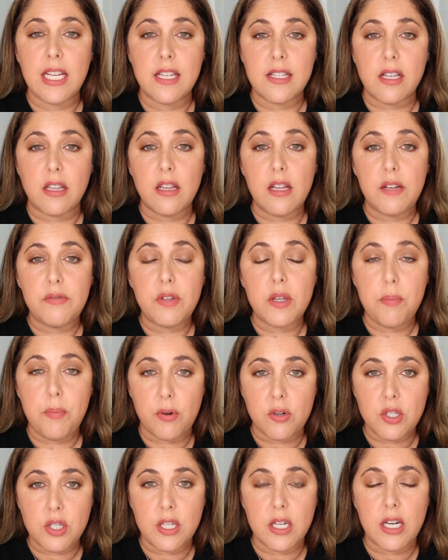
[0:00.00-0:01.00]
He's a lovely
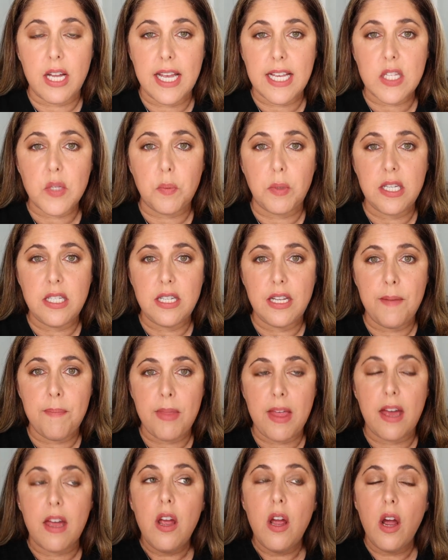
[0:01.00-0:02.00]
person, and I explained to him
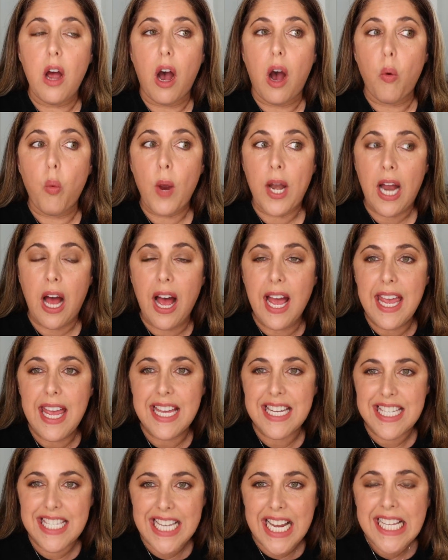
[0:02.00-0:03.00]
that when I
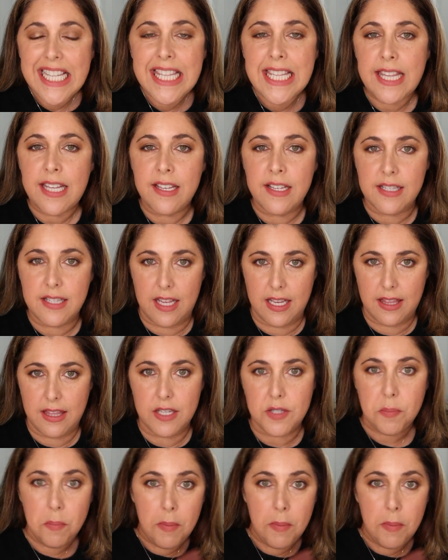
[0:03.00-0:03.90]
had done things like this,